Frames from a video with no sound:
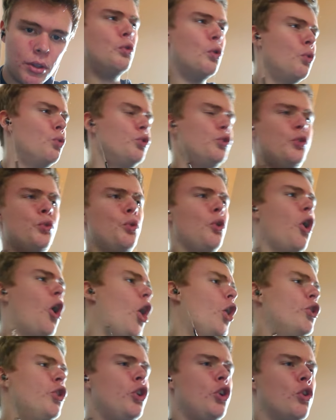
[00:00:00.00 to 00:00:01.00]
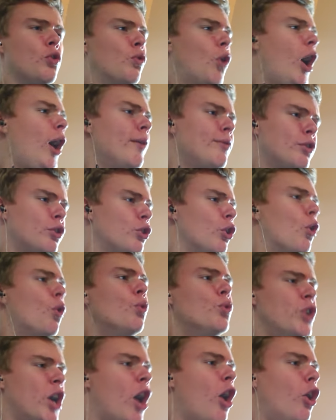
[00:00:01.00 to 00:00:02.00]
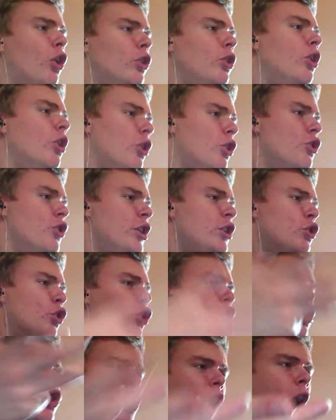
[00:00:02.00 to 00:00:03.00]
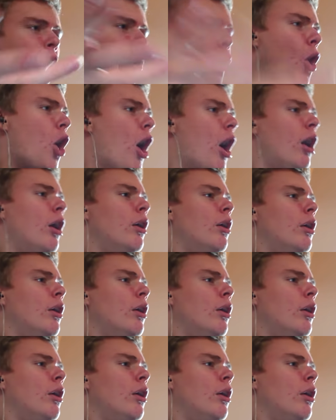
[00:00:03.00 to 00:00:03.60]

No sooner had he arrived at the hotel than he took a shower.